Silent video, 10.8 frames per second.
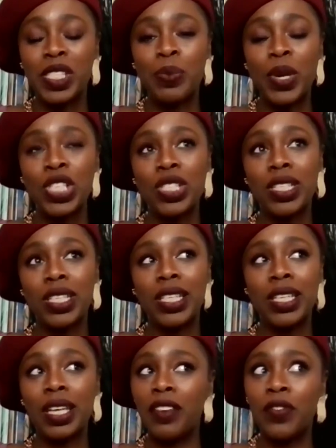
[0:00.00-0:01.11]

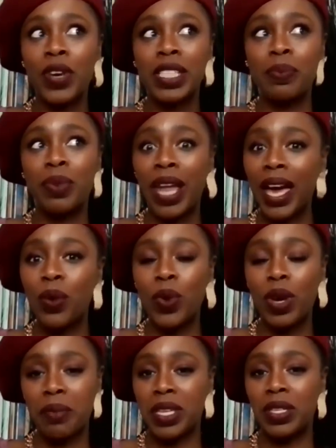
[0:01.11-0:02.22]
especially as Black
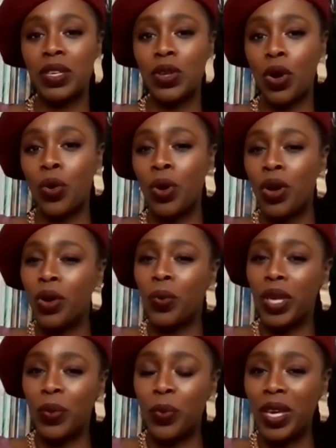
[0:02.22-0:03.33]
women.
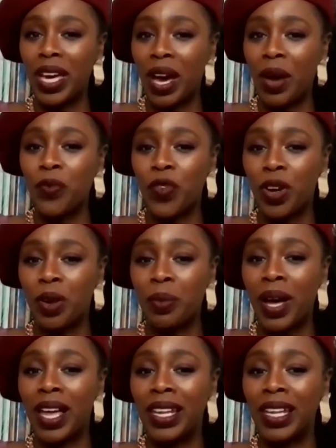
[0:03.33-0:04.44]
We come from
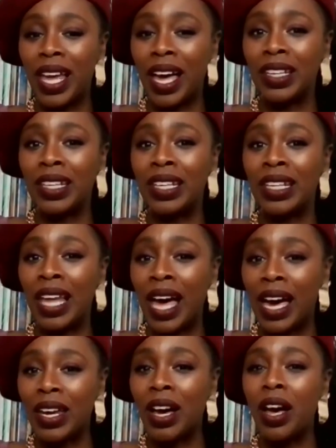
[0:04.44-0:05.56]
a
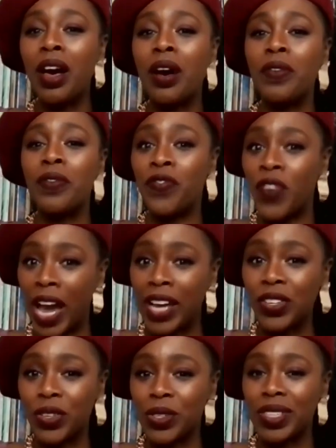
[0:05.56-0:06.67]
lot of
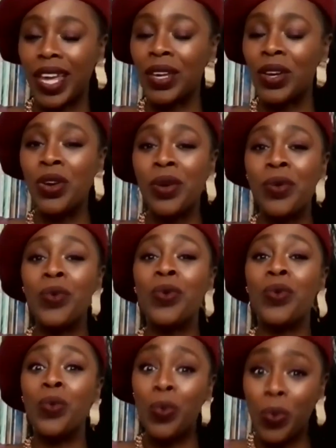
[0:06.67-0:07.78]
fighters. Like,
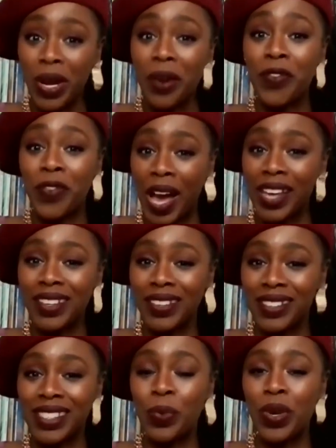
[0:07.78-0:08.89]
we are
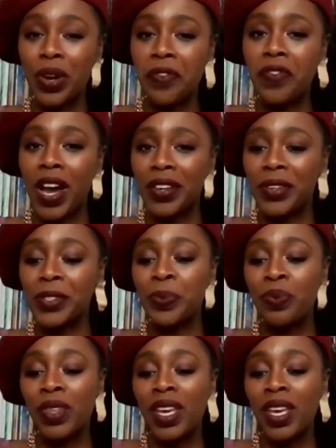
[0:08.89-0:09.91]
fighters, and we are fighters.